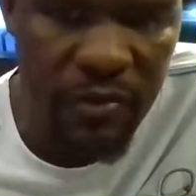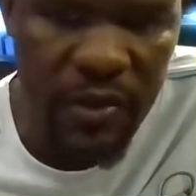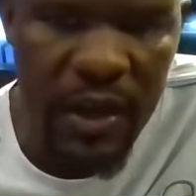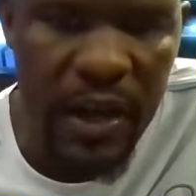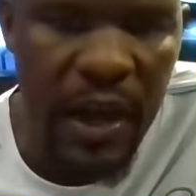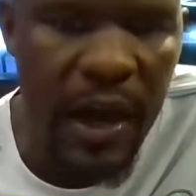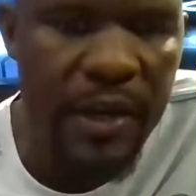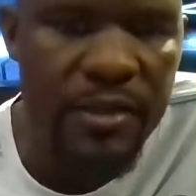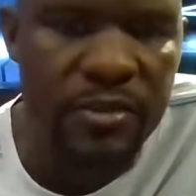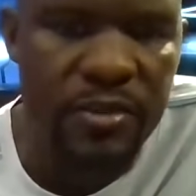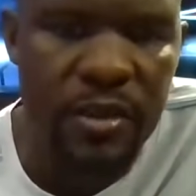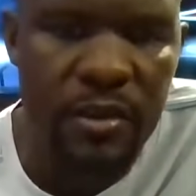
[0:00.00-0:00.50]

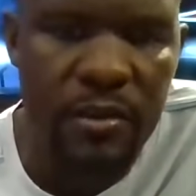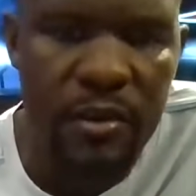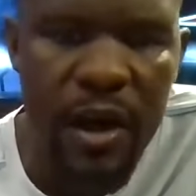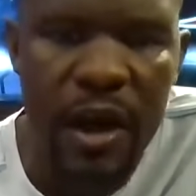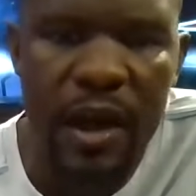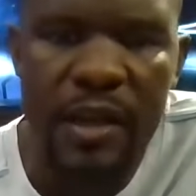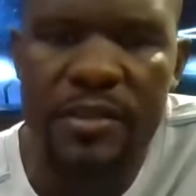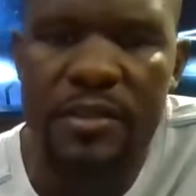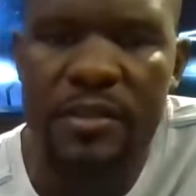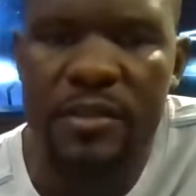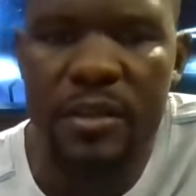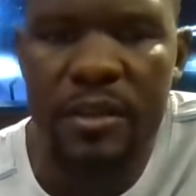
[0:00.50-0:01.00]
guys on the
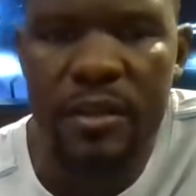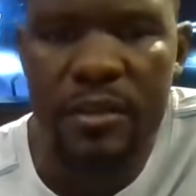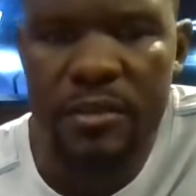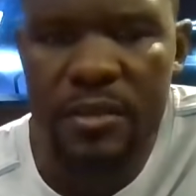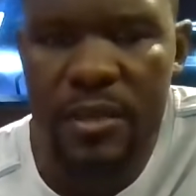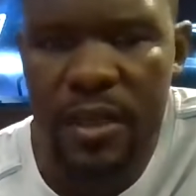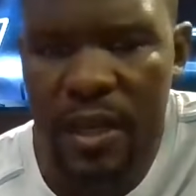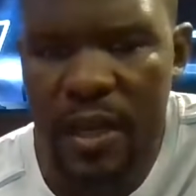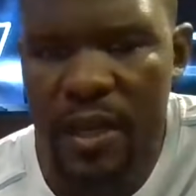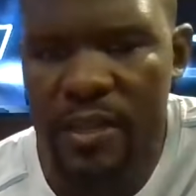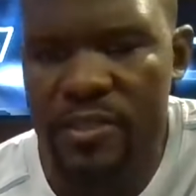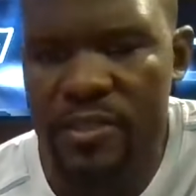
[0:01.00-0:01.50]
roster,
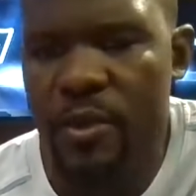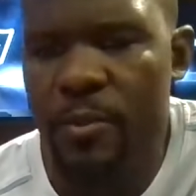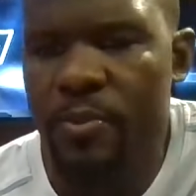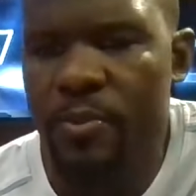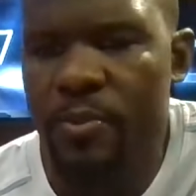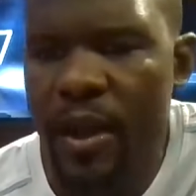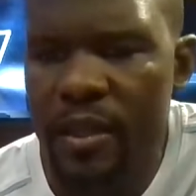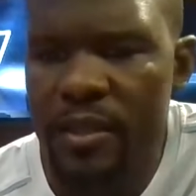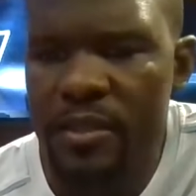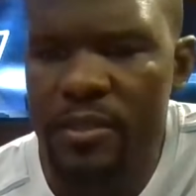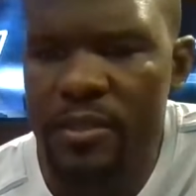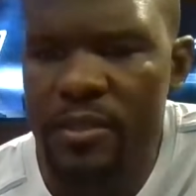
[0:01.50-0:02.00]
10 guys on the
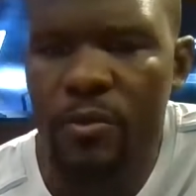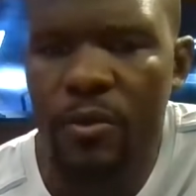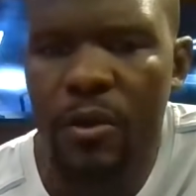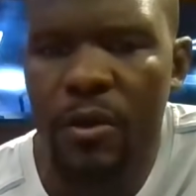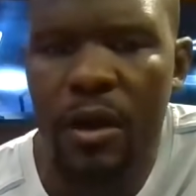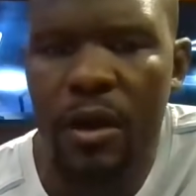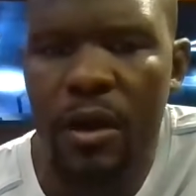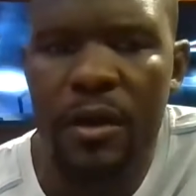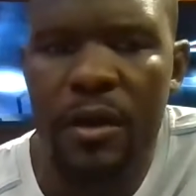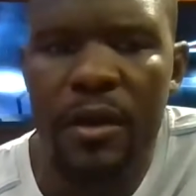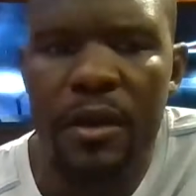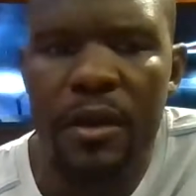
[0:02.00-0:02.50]
practice
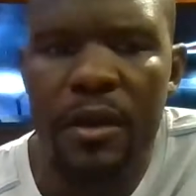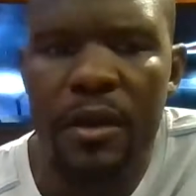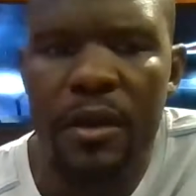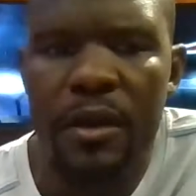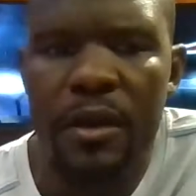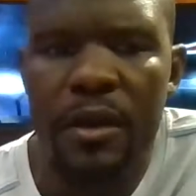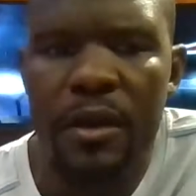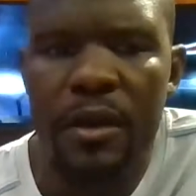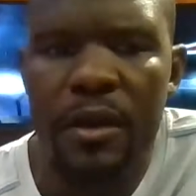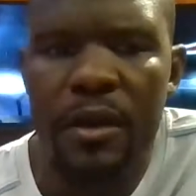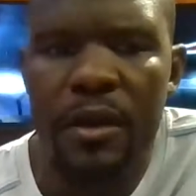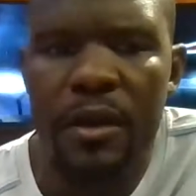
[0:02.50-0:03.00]
squad.
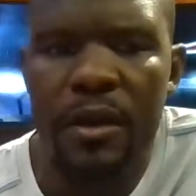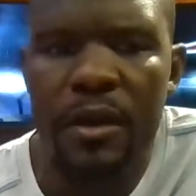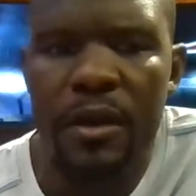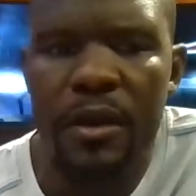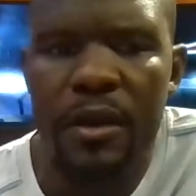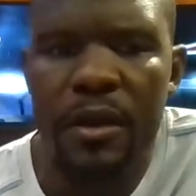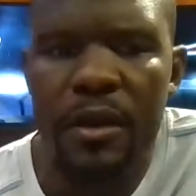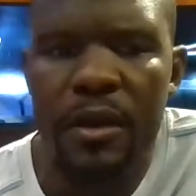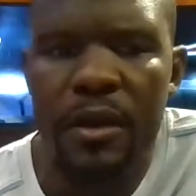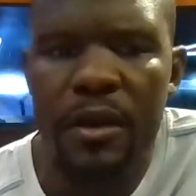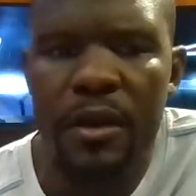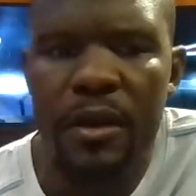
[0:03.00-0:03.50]

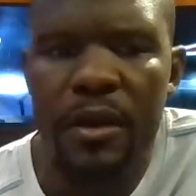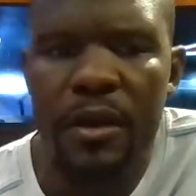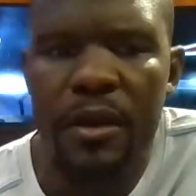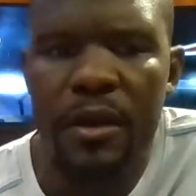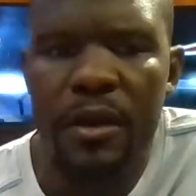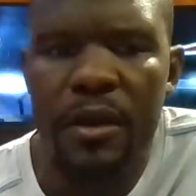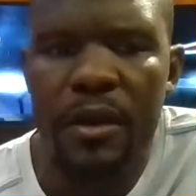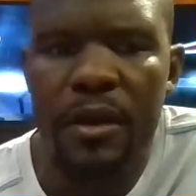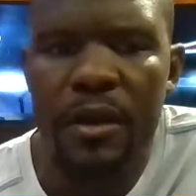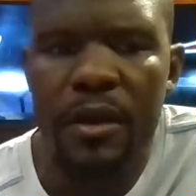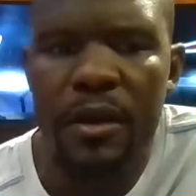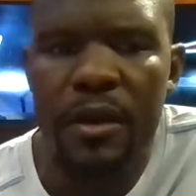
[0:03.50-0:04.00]
I
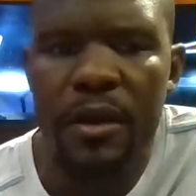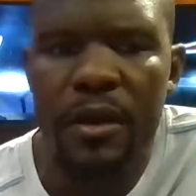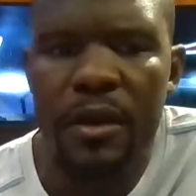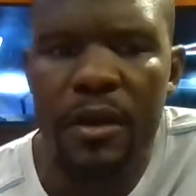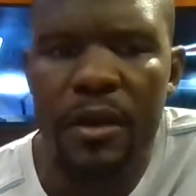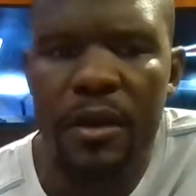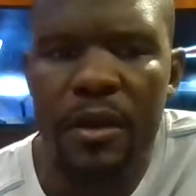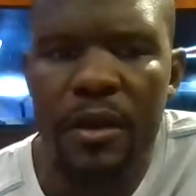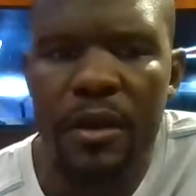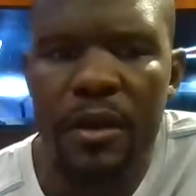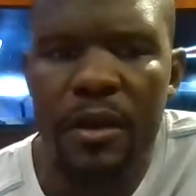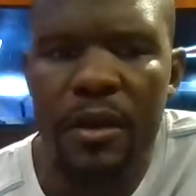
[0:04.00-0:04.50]
think it's
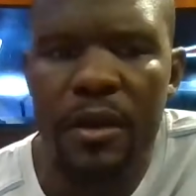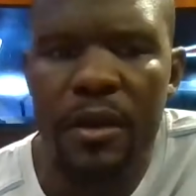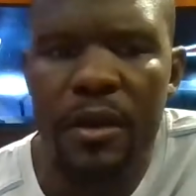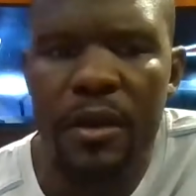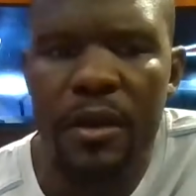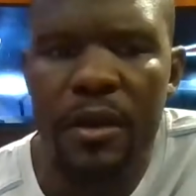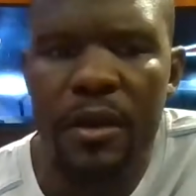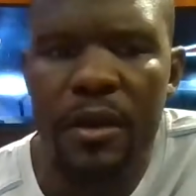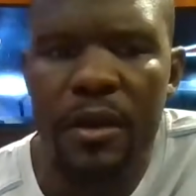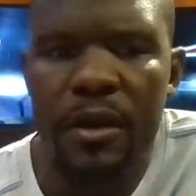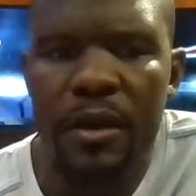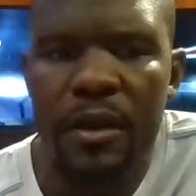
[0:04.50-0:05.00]
through
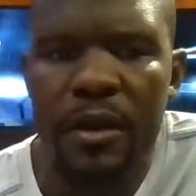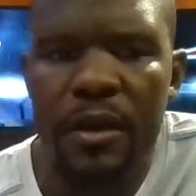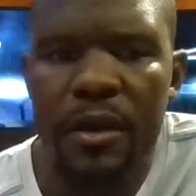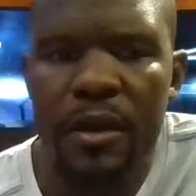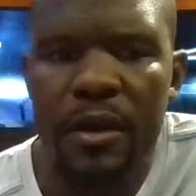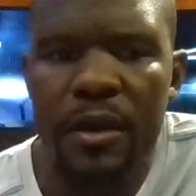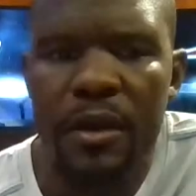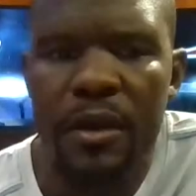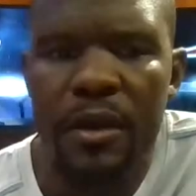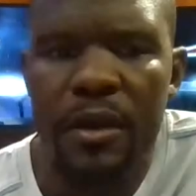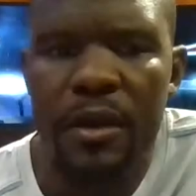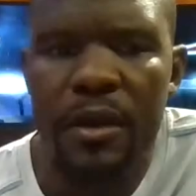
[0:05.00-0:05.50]
practice,
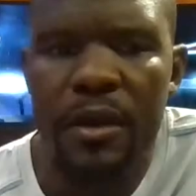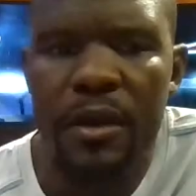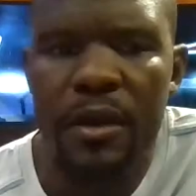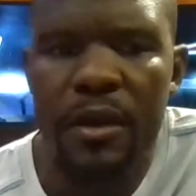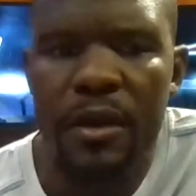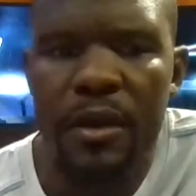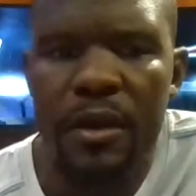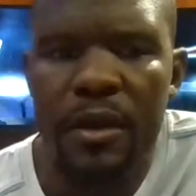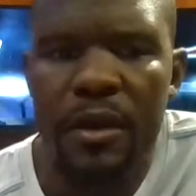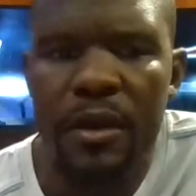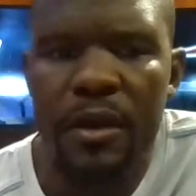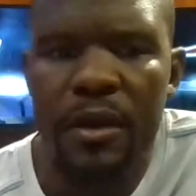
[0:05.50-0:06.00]
it's
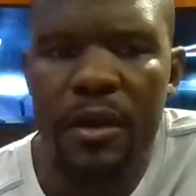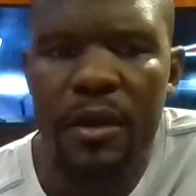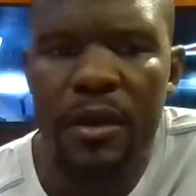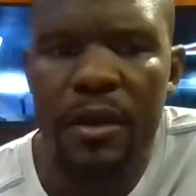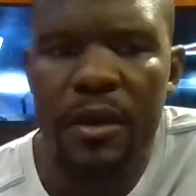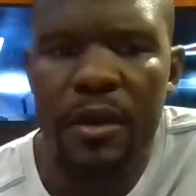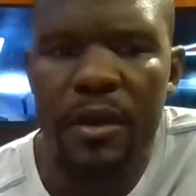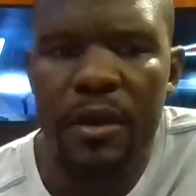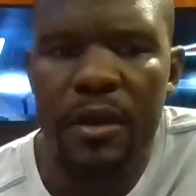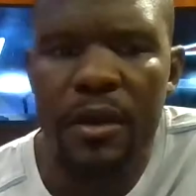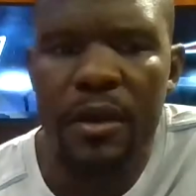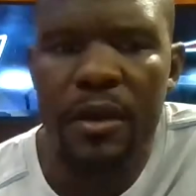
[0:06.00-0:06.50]
through sitting
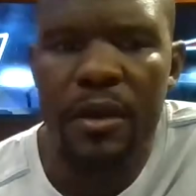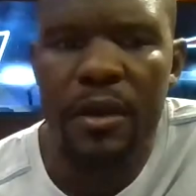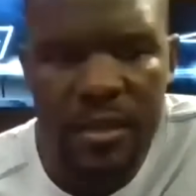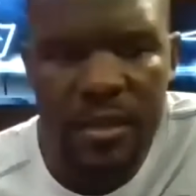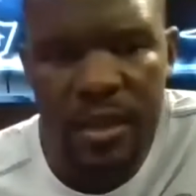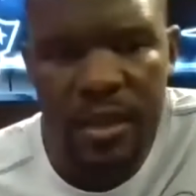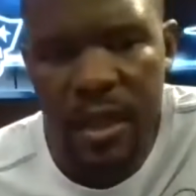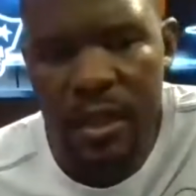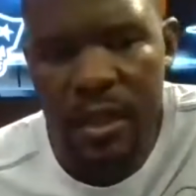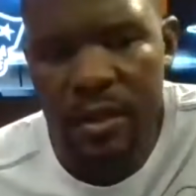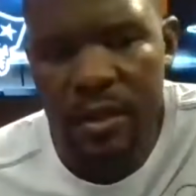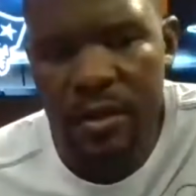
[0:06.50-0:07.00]
in meetings
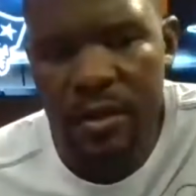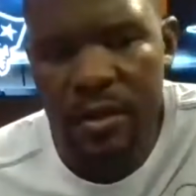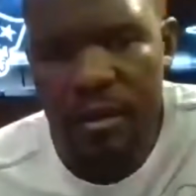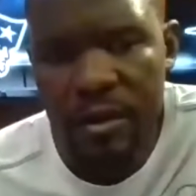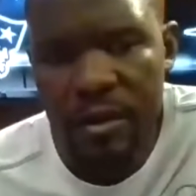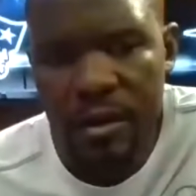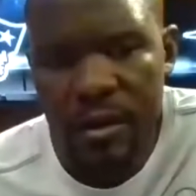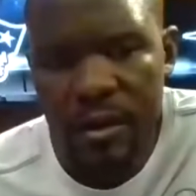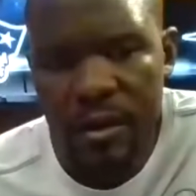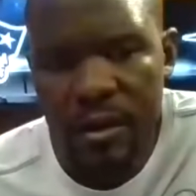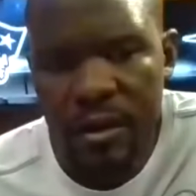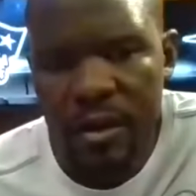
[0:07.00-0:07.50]
together.